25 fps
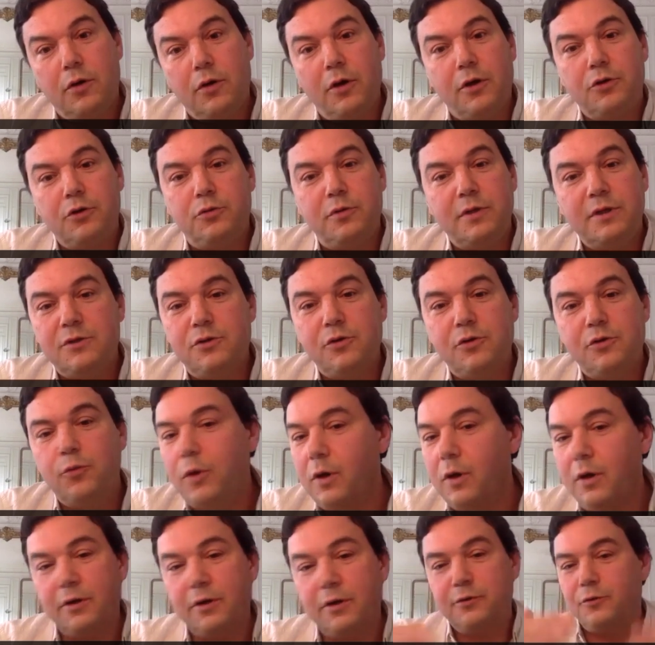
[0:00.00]
country in the
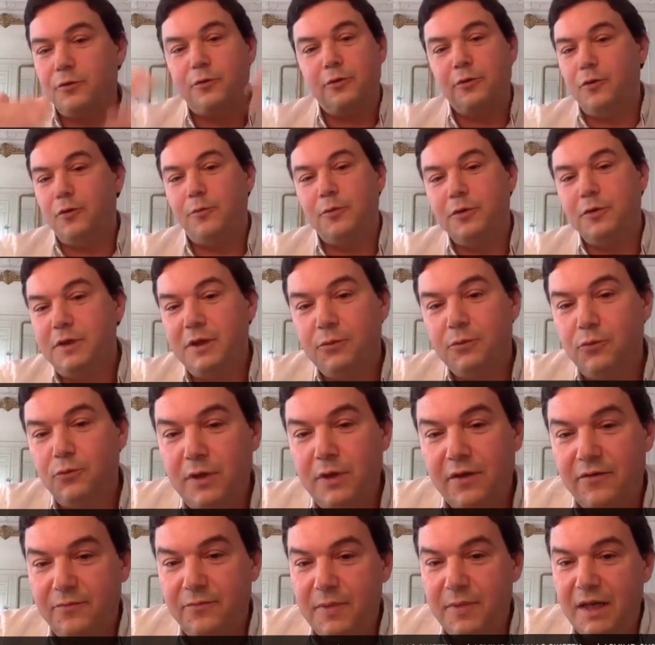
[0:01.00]
world, you know, nobody would
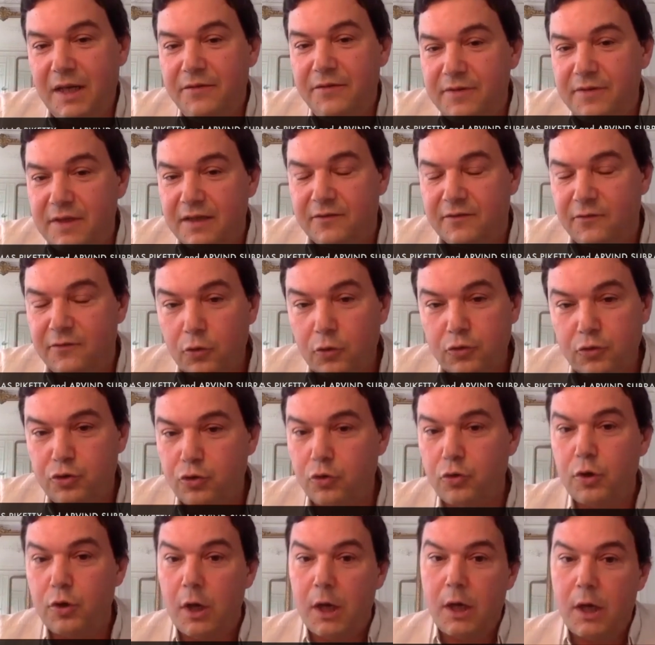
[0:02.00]
have believed it. So
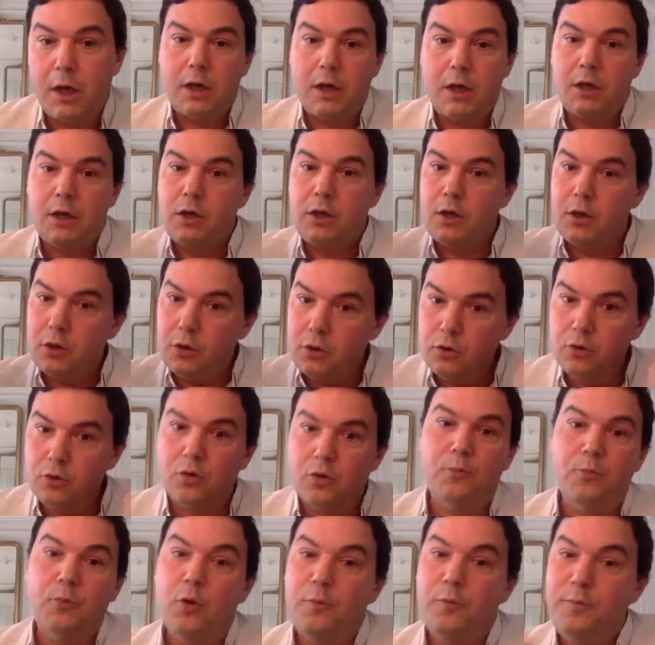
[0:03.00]
the, you
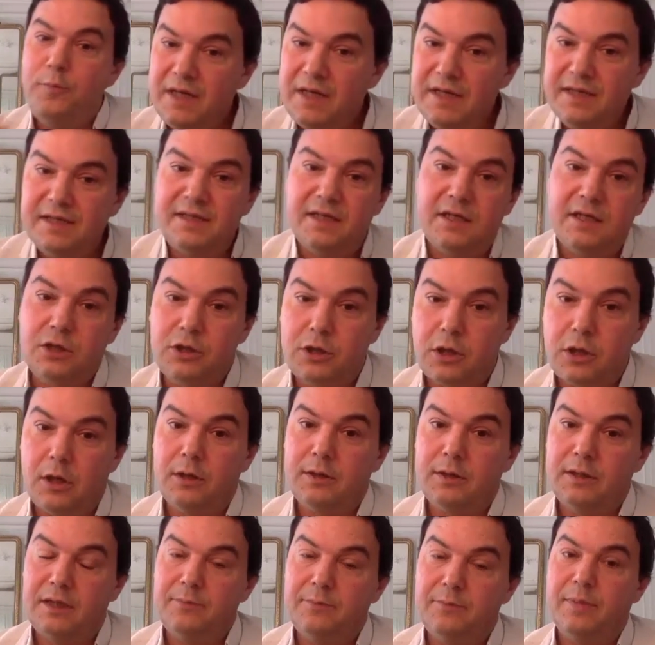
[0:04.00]
know,
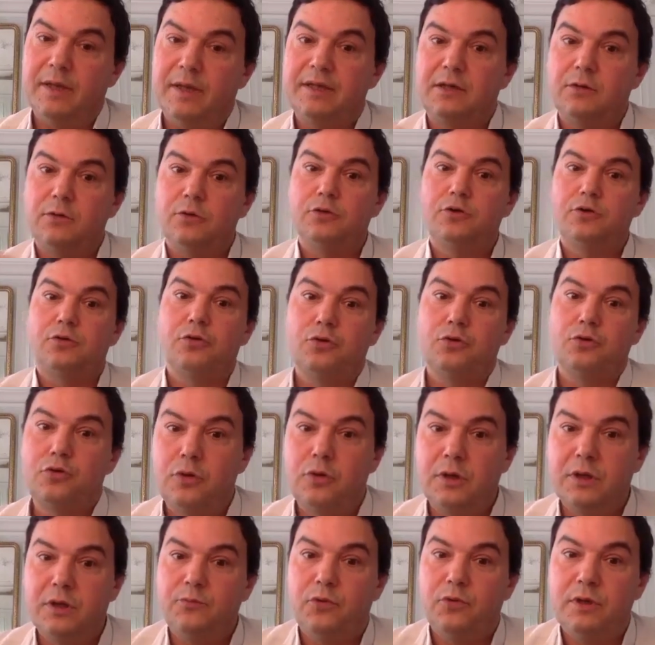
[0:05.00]
mobilization, in particular social
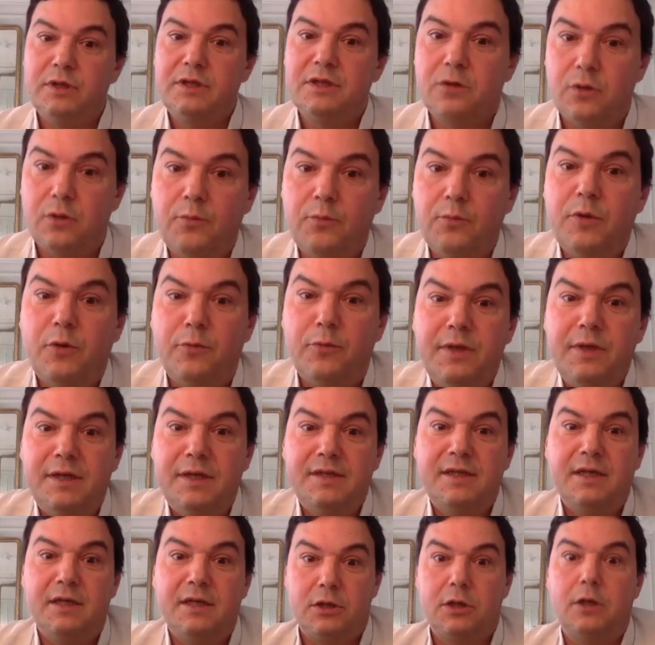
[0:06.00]
and political
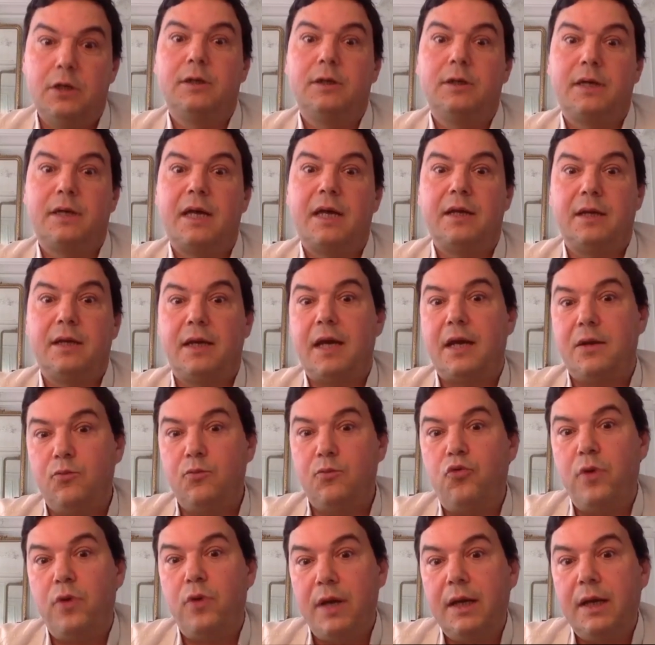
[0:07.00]
mobilization, can, can
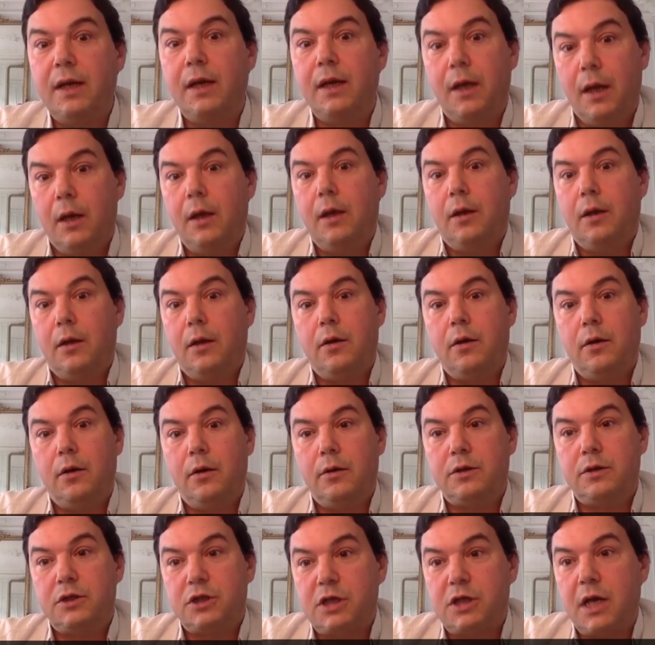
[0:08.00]
bring uh,
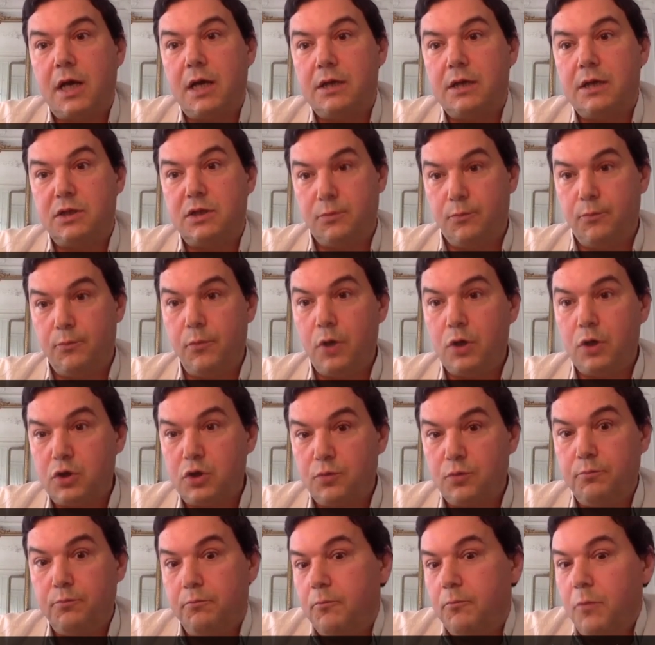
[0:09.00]
change much,
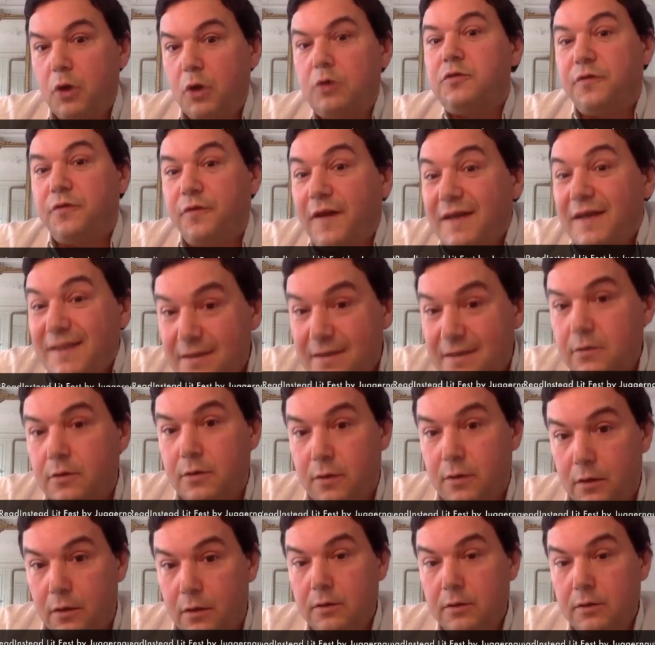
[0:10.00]
much faster